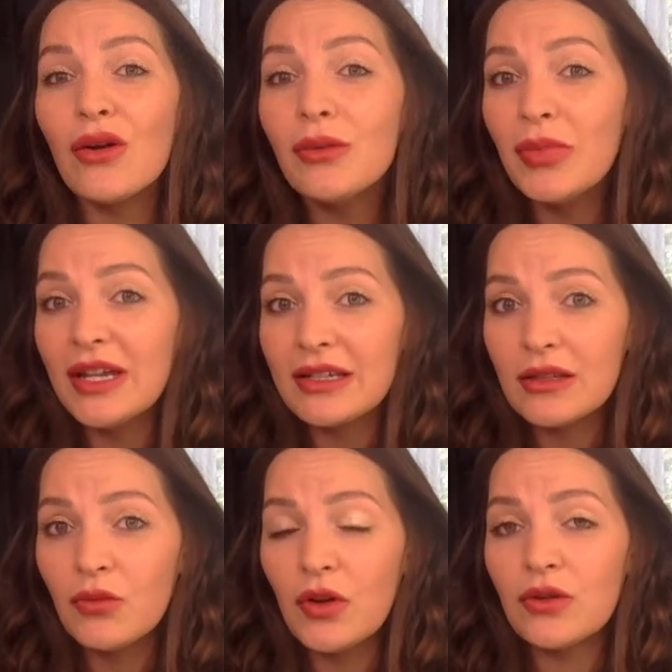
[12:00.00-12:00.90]
to pick
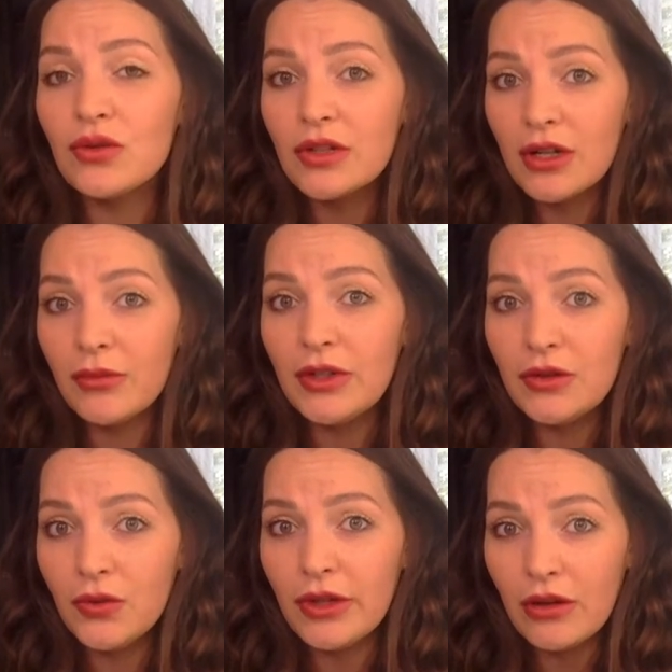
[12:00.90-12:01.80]
someone who's going to be
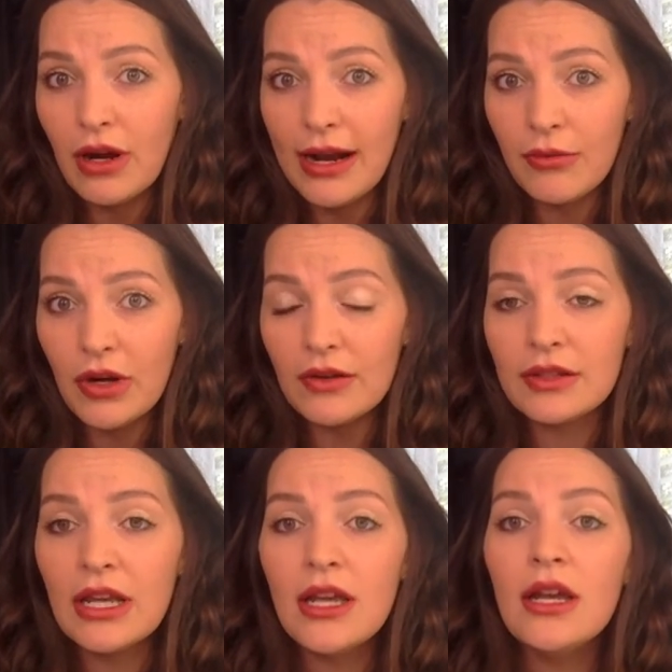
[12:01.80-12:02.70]
doing your eyebrows.
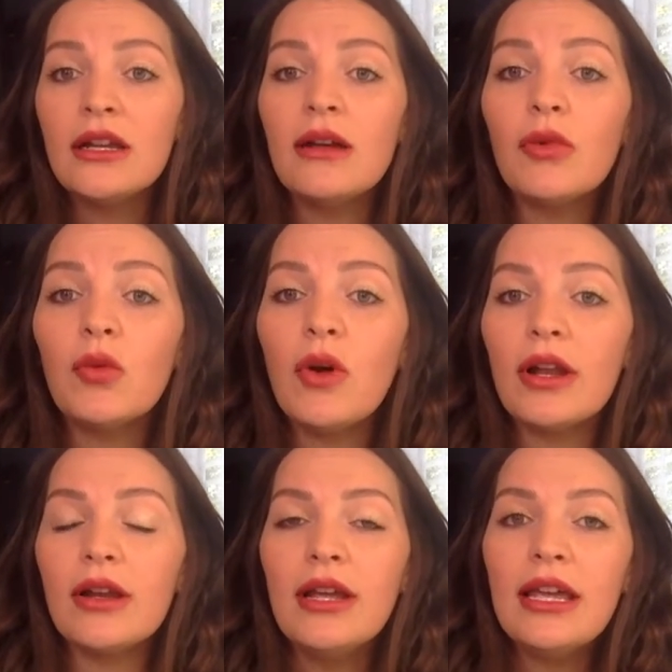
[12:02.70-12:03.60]
Number
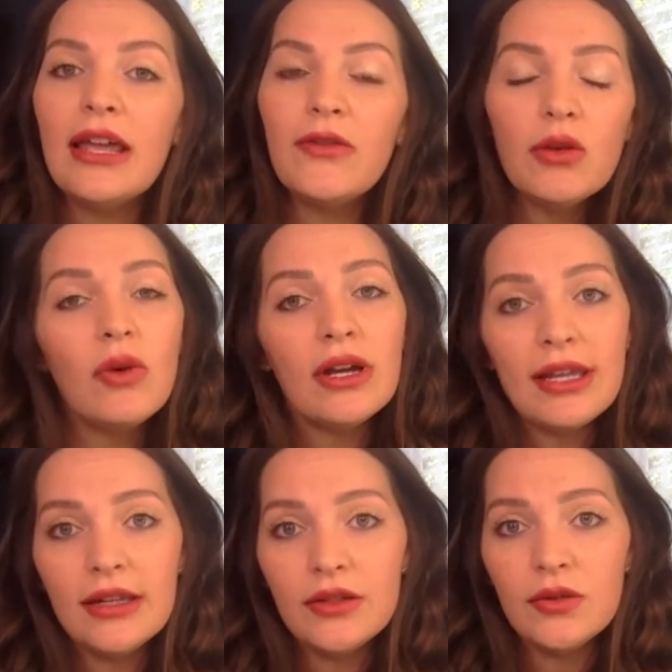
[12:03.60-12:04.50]
1, if you walk
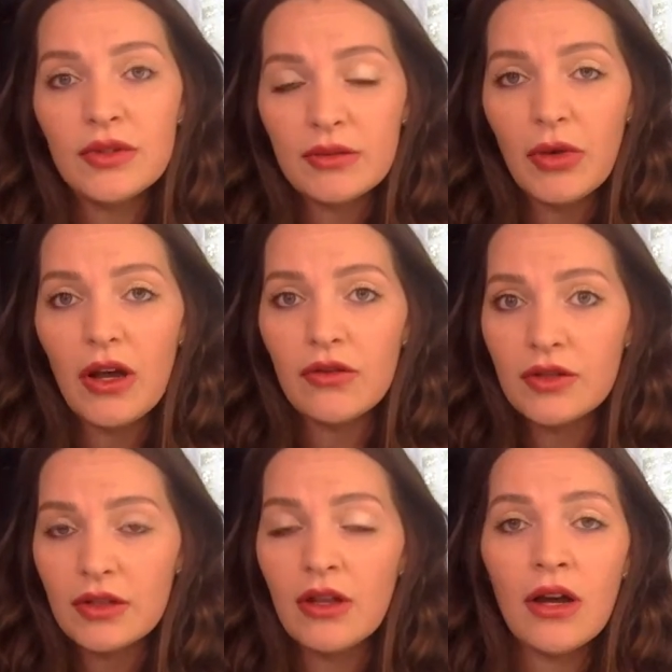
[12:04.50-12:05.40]
into a spa or
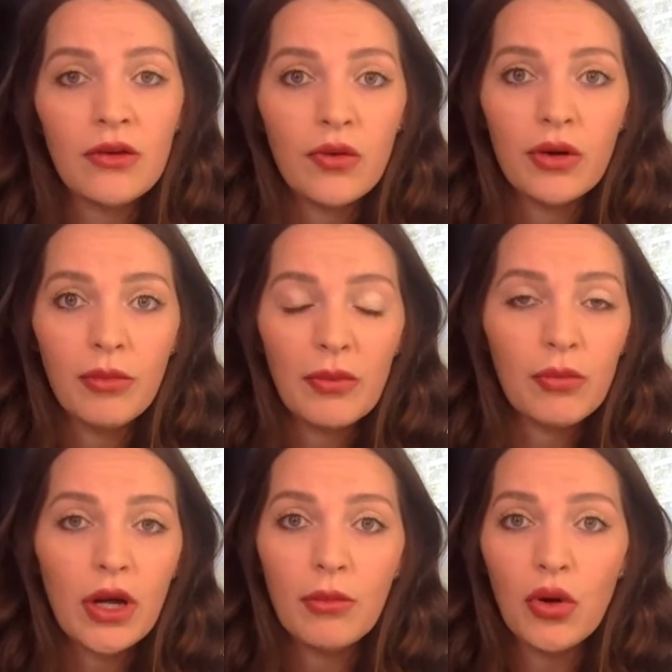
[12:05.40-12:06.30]
salon or
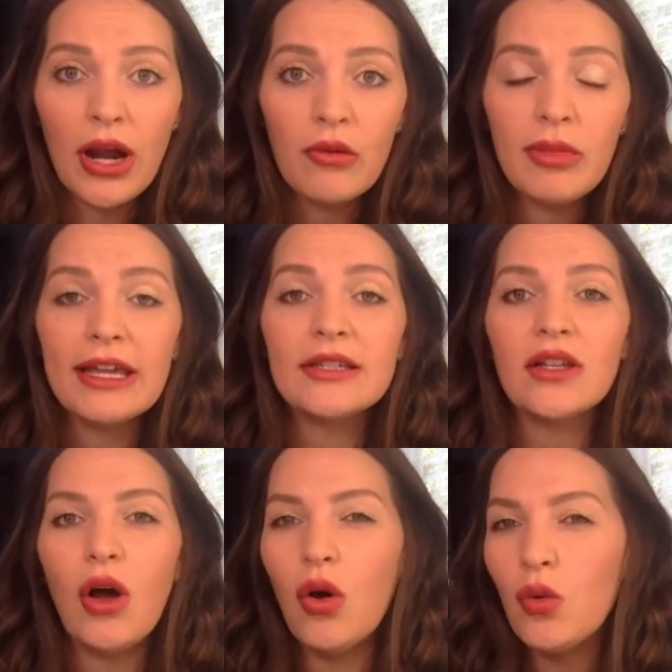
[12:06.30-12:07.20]
a brow place,
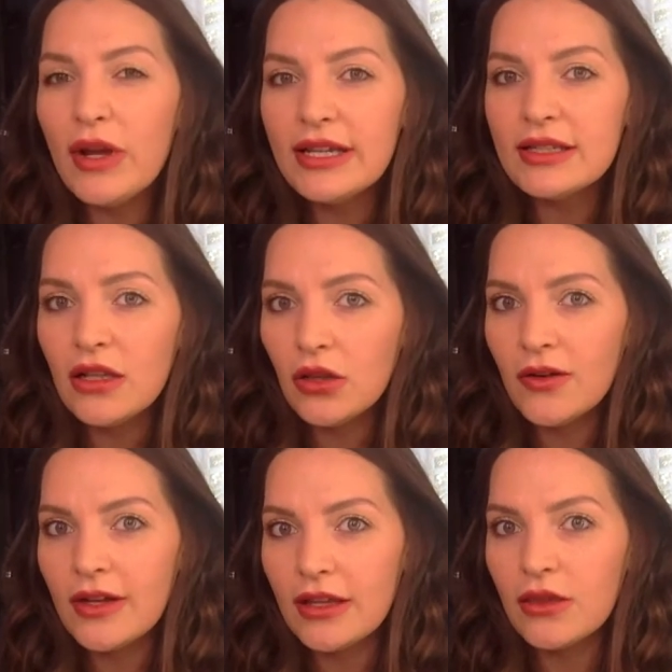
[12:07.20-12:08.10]
always
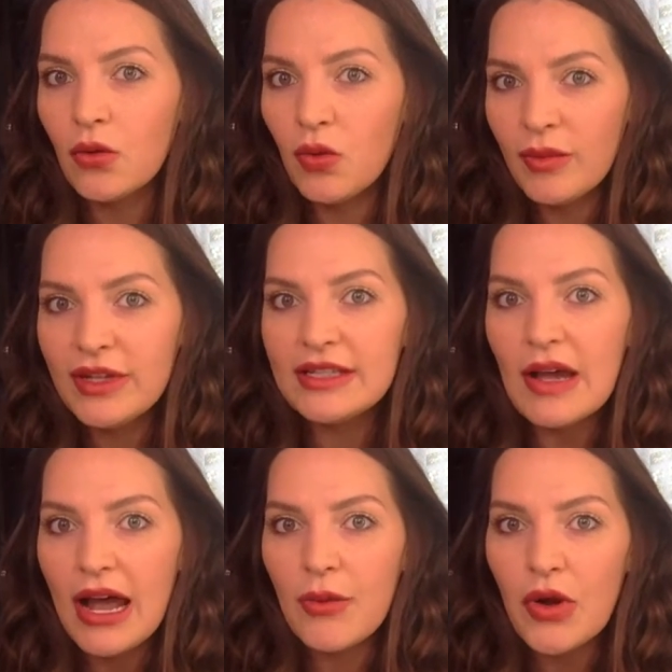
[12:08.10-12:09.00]
look at the woman's
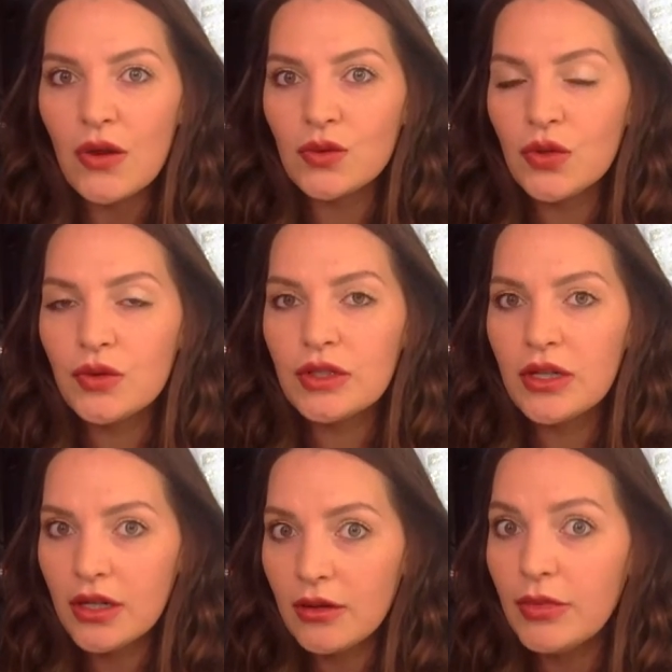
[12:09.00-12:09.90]
eyebrows who's
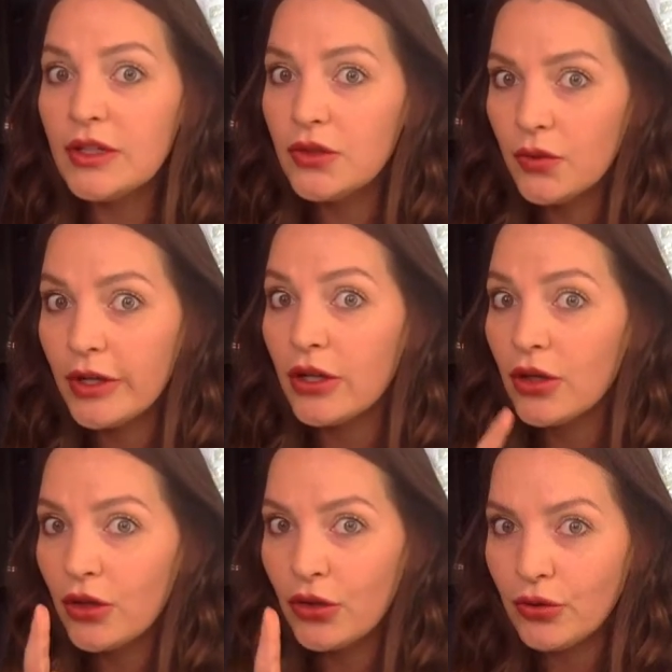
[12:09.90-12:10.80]
going to be doing
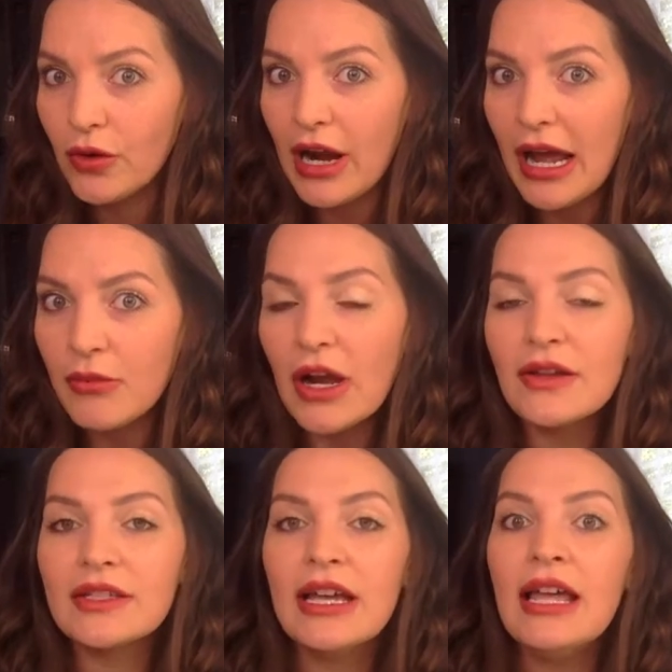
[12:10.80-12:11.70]
your
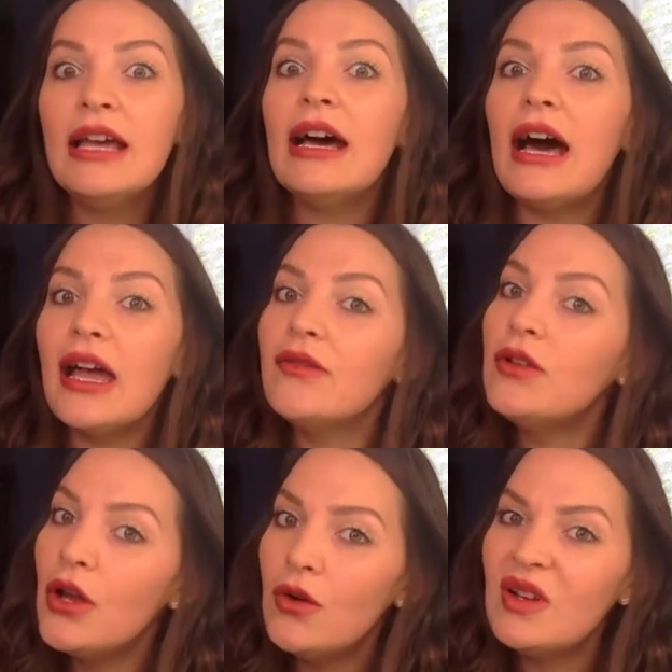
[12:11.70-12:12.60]
eyebrows. I've
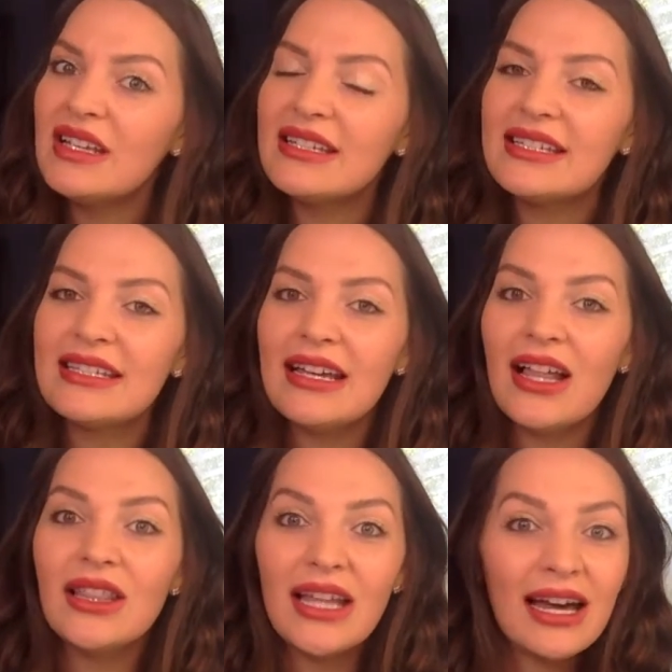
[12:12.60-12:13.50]
noticed a
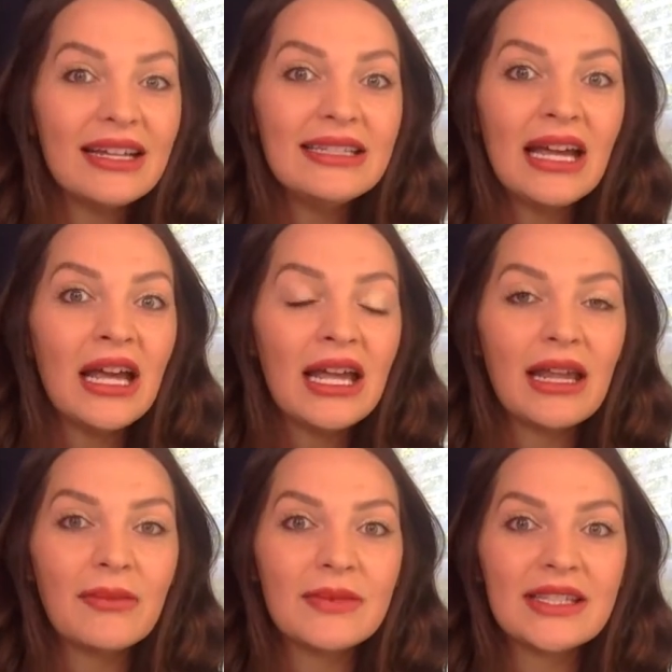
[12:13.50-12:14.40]
lot of
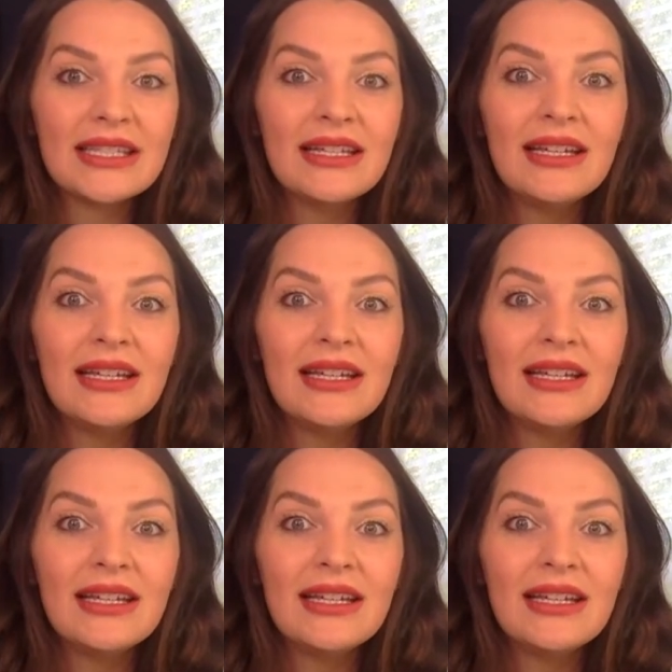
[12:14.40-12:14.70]
times,